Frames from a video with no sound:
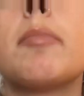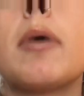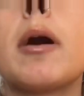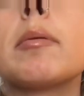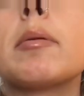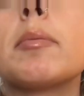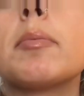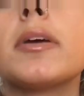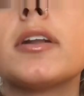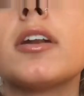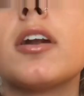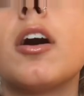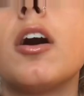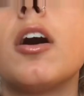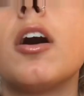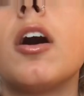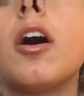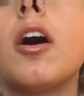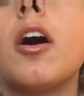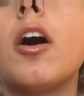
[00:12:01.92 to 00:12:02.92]
hook the bobby
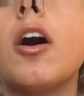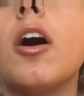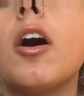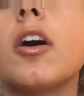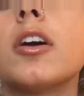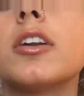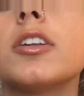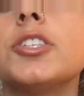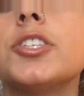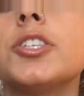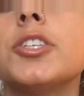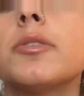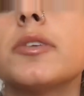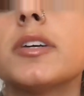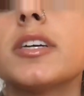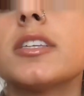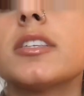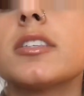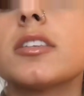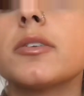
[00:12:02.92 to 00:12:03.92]
pin
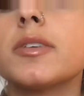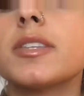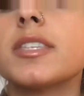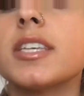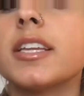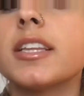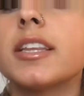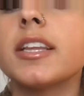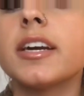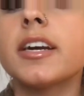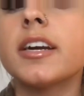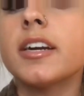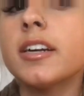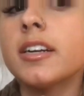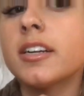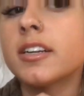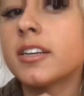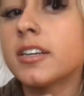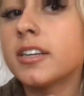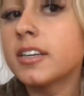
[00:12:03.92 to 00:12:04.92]
onto it so it's in
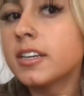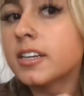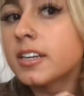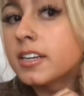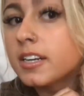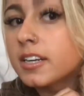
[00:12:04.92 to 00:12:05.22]
there.